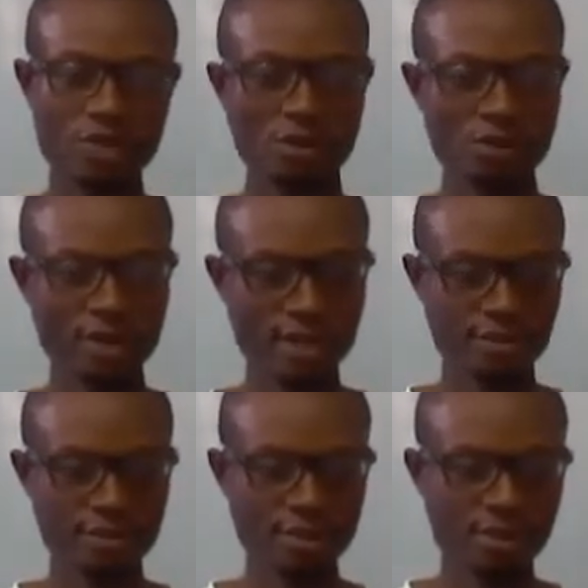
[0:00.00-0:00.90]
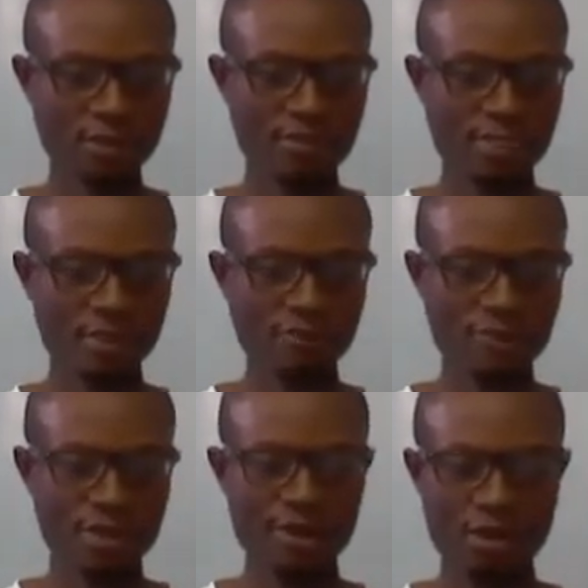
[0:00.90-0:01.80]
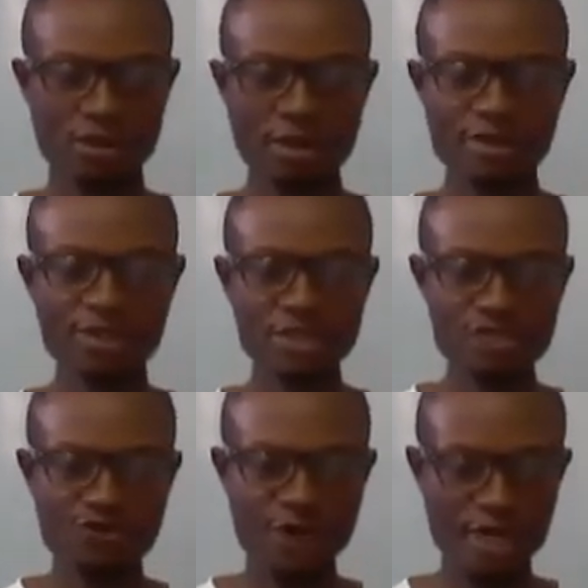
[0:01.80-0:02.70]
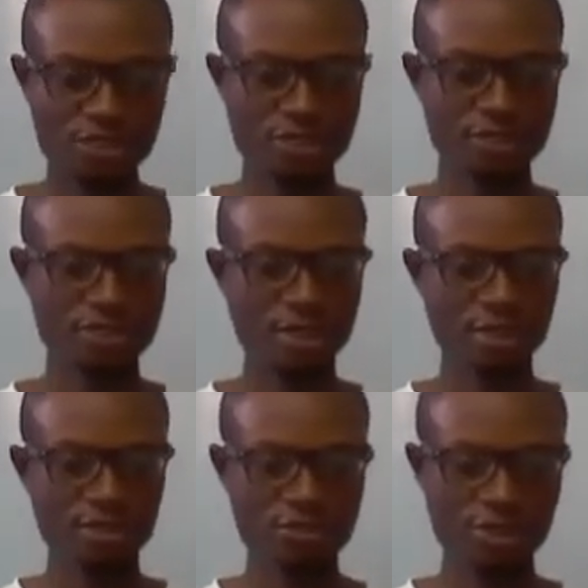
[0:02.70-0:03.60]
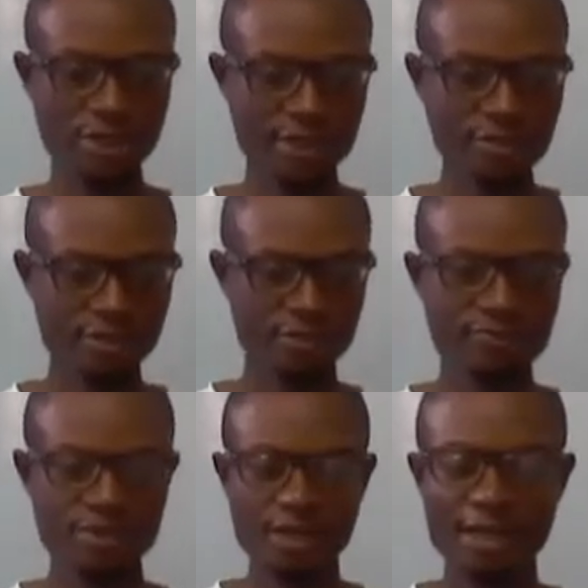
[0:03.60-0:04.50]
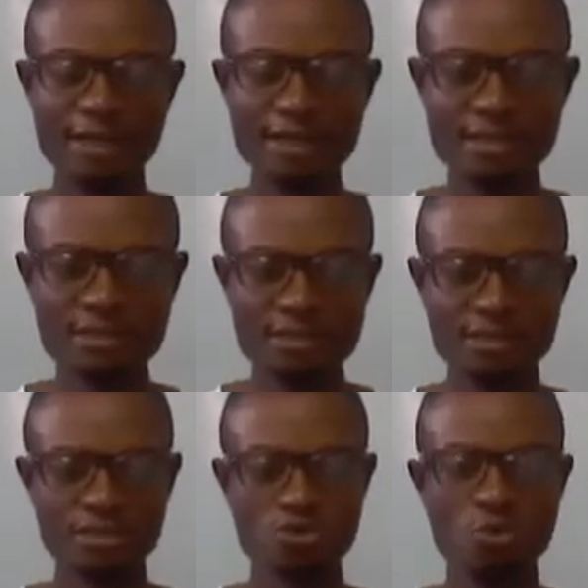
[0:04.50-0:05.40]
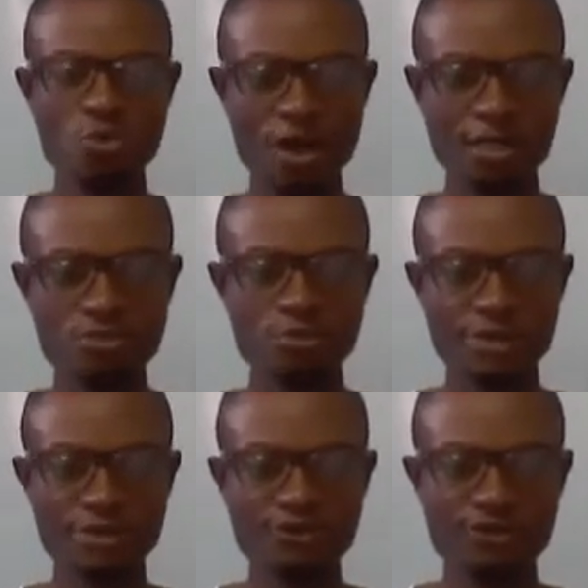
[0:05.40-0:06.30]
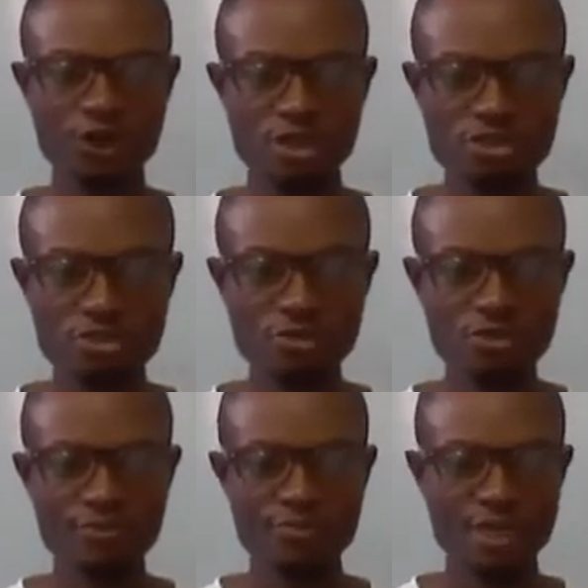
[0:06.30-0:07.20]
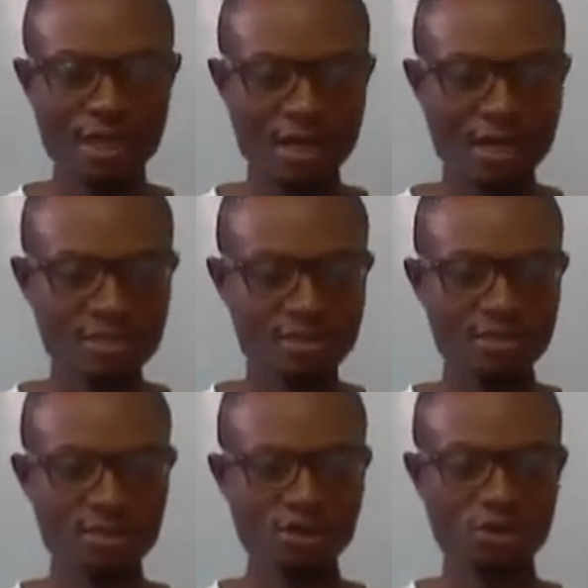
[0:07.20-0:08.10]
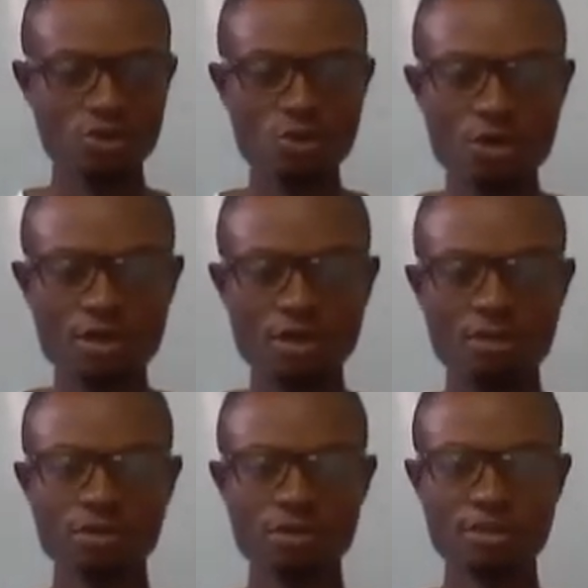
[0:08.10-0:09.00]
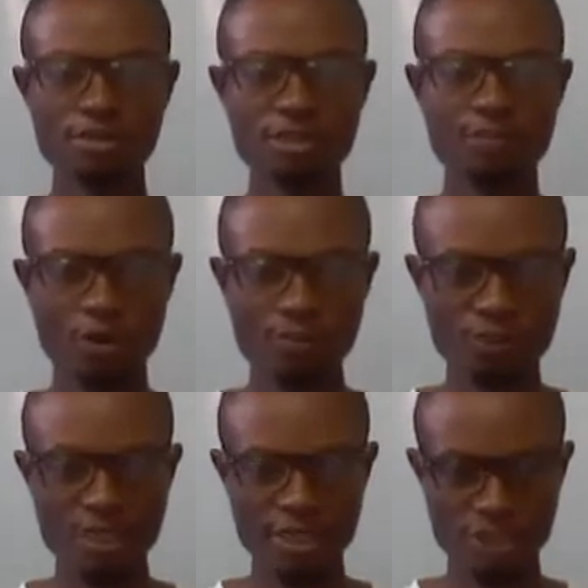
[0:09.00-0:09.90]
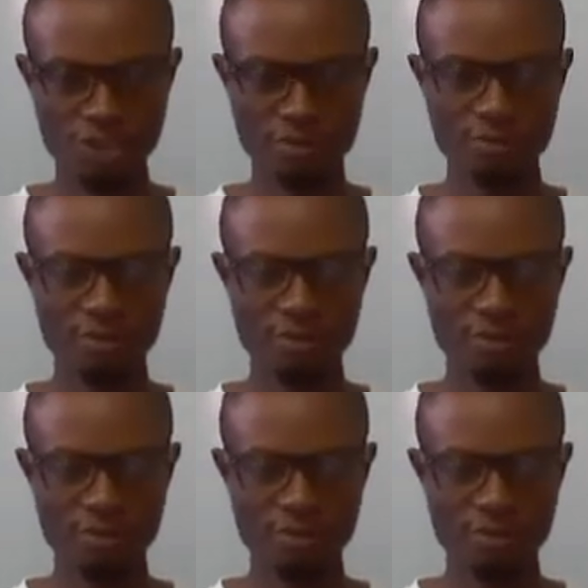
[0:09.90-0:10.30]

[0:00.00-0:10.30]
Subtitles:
All right. Now, these factors together lead to what we refer to as rural depopulation.